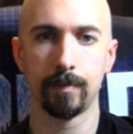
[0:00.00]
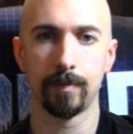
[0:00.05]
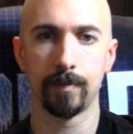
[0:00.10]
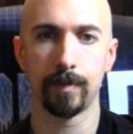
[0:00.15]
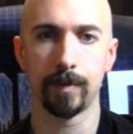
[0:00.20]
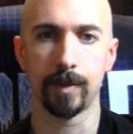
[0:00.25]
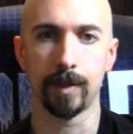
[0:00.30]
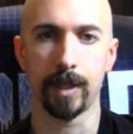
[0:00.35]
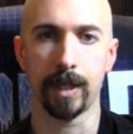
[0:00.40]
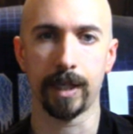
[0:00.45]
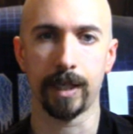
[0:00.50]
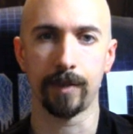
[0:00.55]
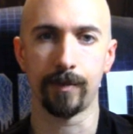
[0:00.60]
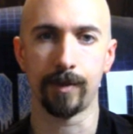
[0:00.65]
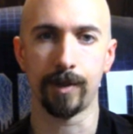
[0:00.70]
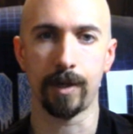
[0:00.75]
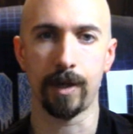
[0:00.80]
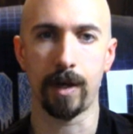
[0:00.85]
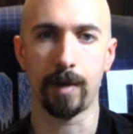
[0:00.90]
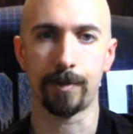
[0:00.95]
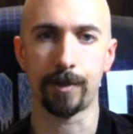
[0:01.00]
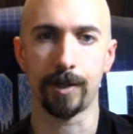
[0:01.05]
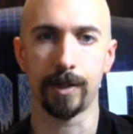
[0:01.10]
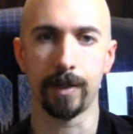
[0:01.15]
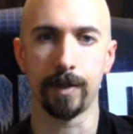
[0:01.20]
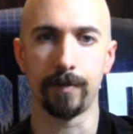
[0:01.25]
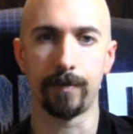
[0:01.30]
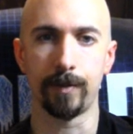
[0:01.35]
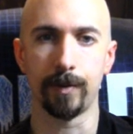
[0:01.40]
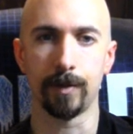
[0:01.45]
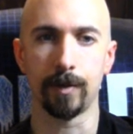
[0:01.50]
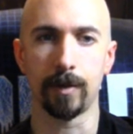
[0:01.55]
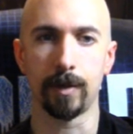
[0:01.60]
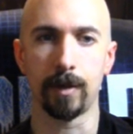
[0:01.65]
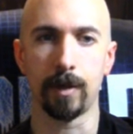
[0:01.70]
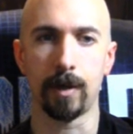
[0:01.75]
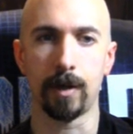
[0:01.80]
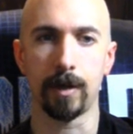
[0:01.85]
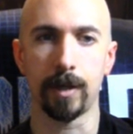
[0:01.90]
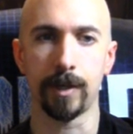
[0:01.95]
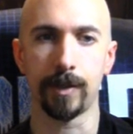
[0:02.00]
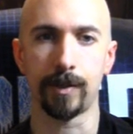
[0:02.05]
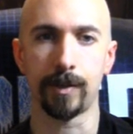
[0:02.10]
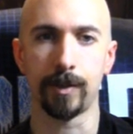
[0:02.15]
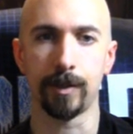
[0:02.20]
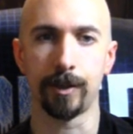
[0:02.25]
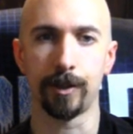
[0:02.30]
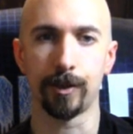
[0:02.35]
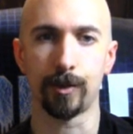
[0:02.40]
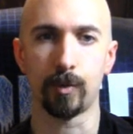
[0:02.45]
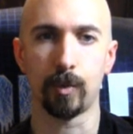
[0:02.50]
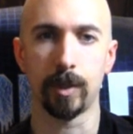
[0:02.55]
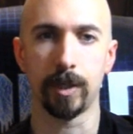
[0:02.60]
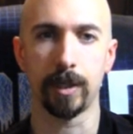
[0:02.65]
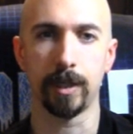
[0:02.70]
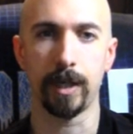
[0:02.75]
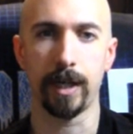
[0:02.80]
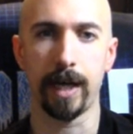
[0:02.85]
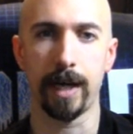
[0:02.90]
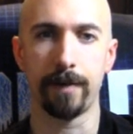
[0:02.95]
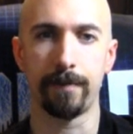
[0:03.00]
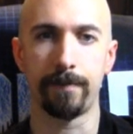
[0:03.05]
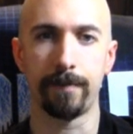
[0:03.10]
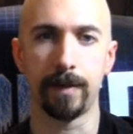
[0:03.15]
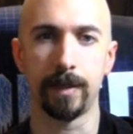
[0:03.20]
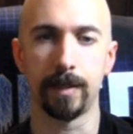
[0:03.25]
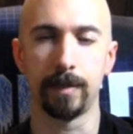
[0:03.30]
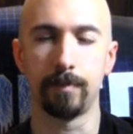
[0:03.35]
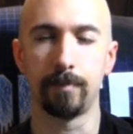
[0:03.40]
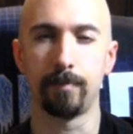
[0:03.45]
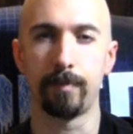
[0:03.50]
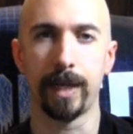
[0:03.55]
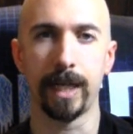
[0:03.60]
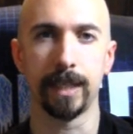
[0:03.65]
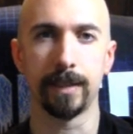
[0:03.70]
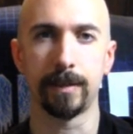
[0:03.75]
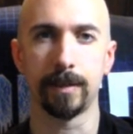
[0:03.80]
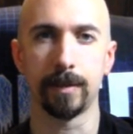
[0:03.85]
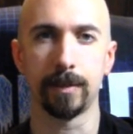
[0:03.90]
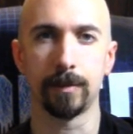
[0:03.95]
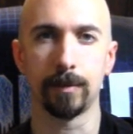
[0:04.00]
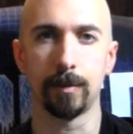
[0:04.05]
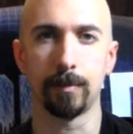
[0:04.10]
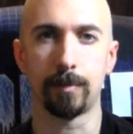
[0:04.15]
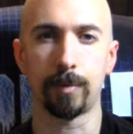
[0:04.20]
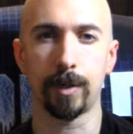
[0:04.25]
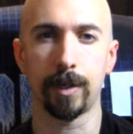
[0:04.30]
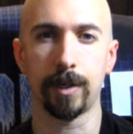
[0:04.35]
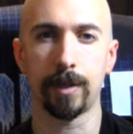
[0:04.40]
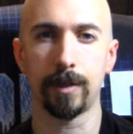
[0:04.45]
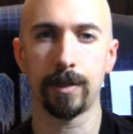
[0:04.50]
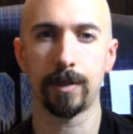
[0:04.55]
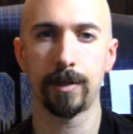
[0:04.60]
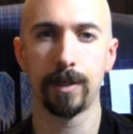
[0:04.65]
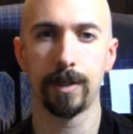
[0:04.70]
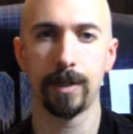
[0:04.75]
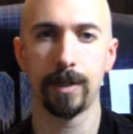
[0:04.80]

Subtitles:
So that gives you an option if you're an artist and you just want to have fun painting your own Predator.